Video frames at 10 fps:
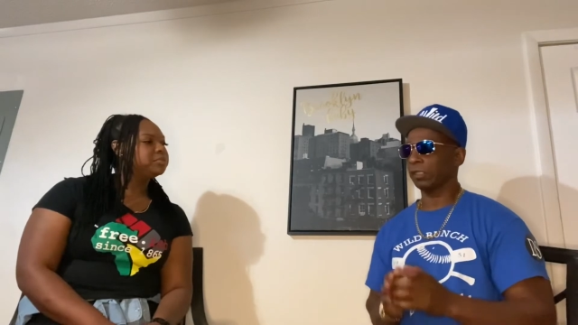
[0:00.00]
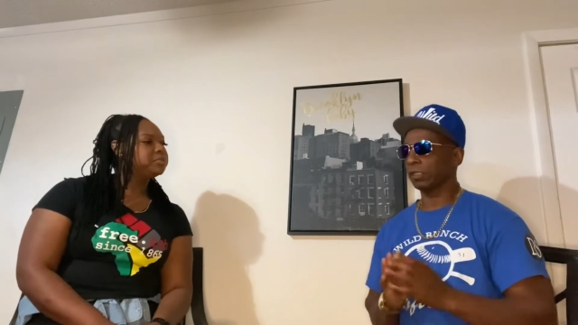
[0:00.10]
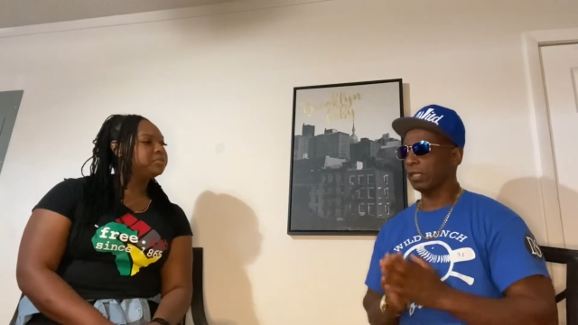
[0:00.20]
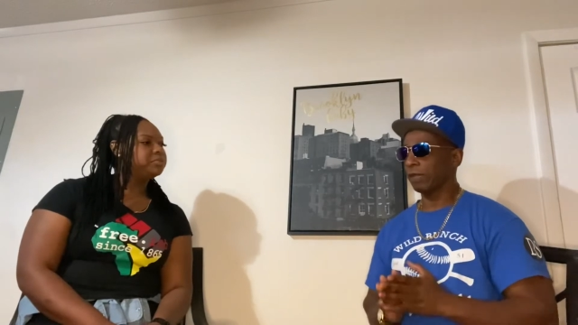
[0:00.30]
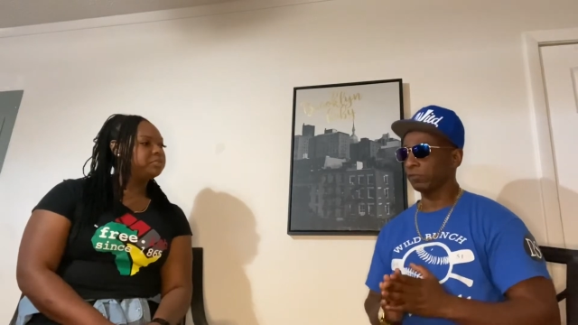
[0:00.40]

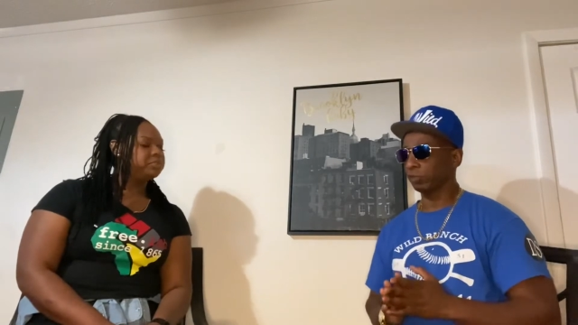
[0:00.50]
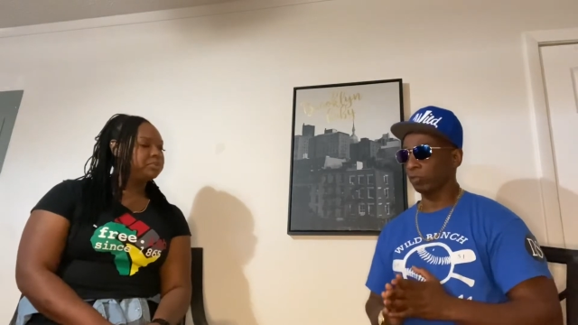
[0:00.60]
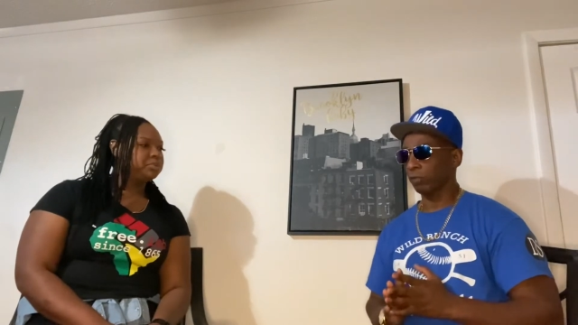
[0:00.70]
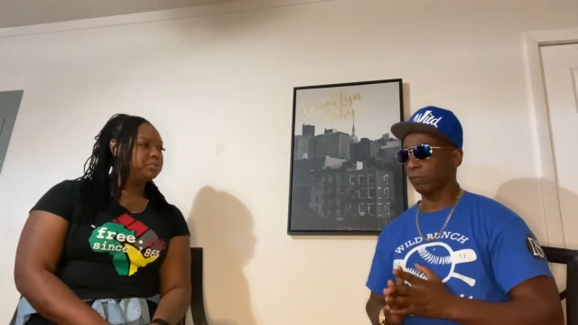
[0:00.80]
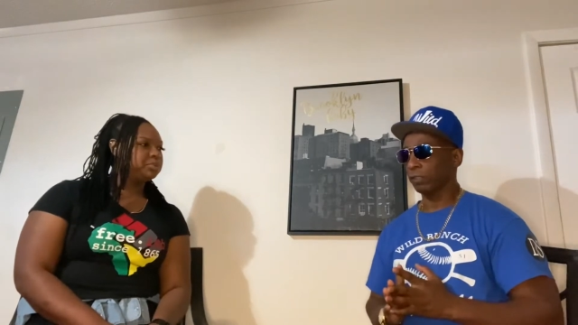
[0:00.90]
Speaker 1: love
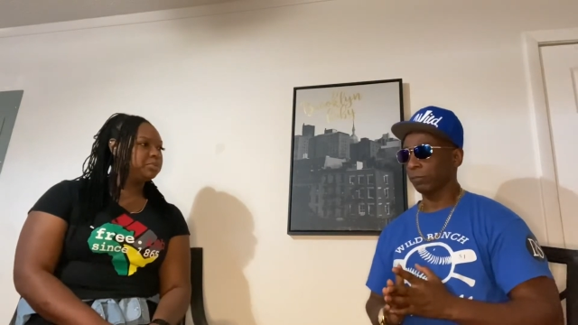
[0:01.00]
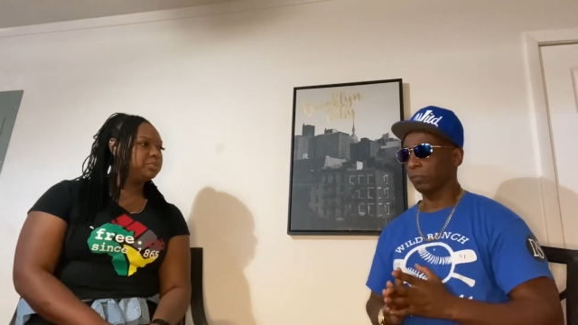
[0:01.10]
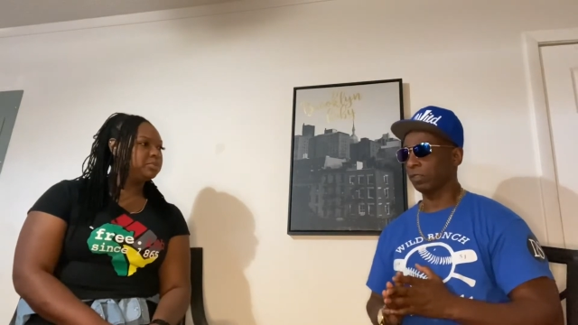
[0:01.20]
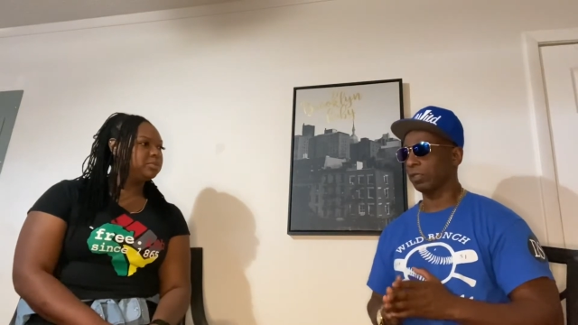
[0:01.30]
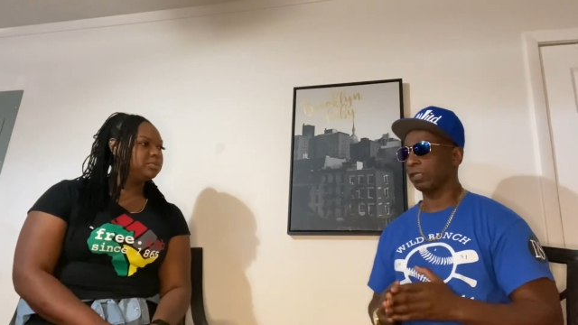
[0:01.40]
story
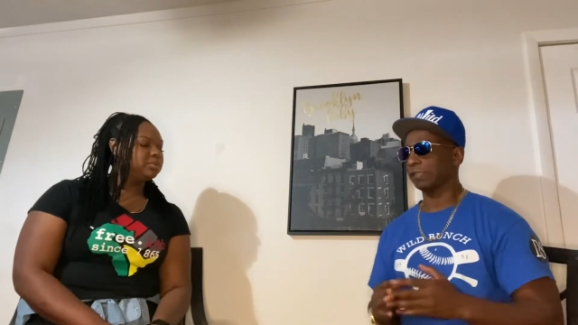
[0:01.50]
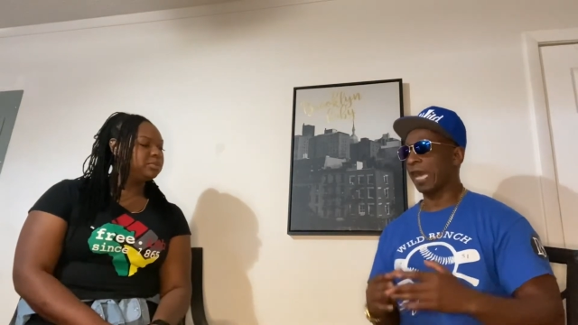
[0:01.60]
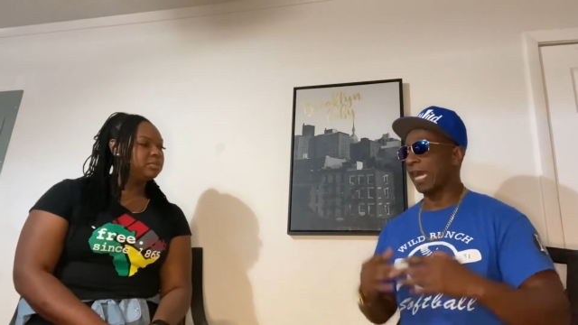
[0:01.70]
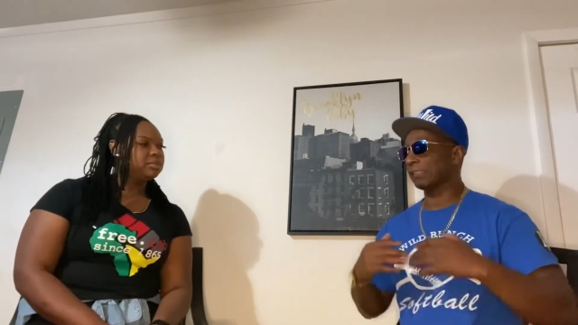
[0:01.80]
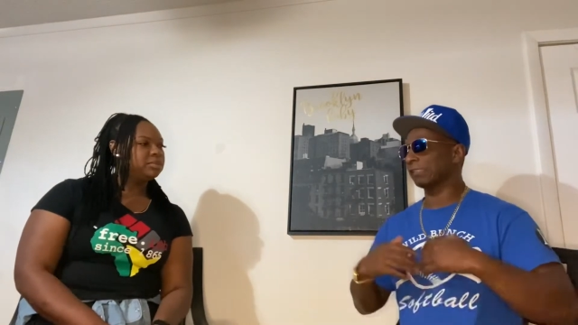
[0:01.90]
because
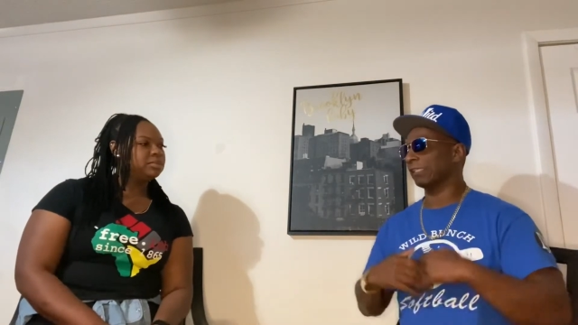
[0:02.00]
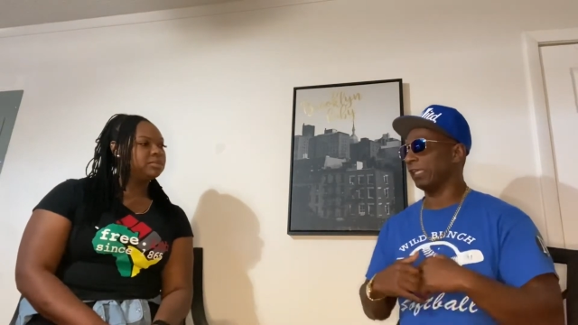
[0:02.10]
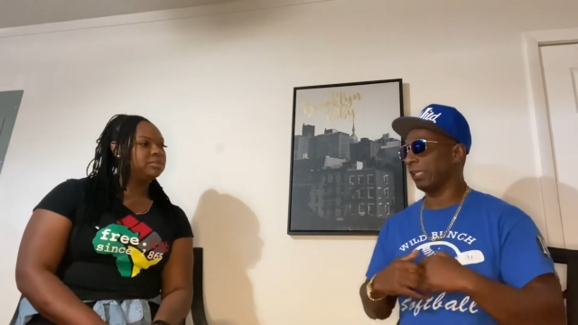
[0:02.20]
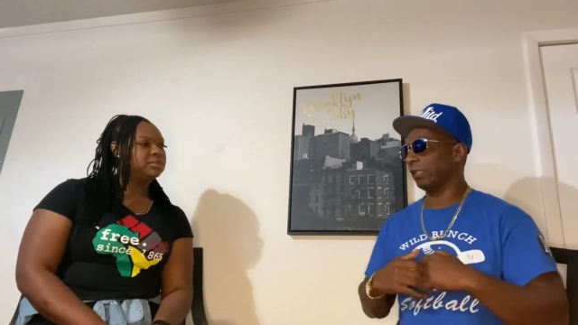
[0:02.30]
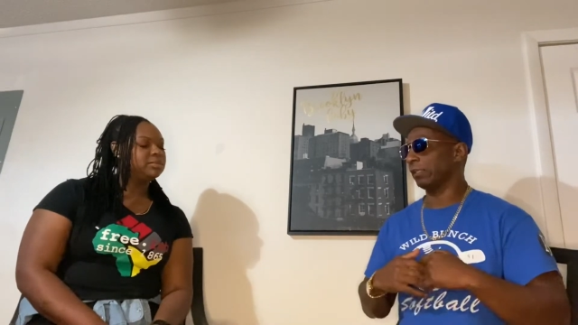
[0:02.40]
I
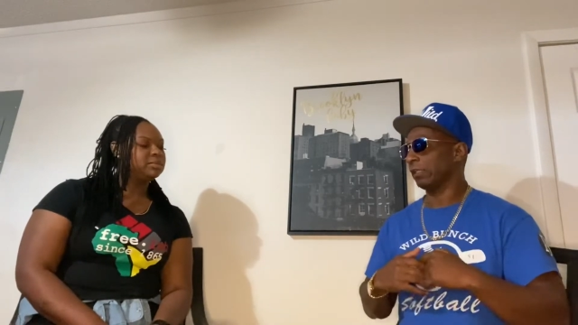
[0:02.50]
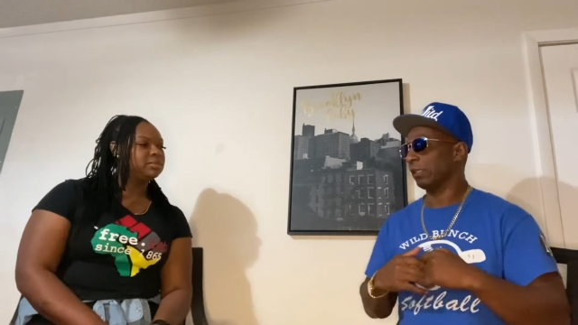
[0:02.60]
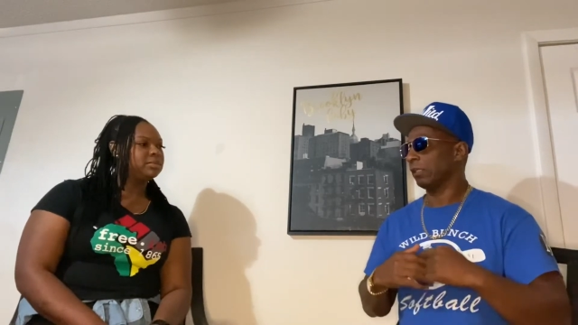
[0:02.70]
seen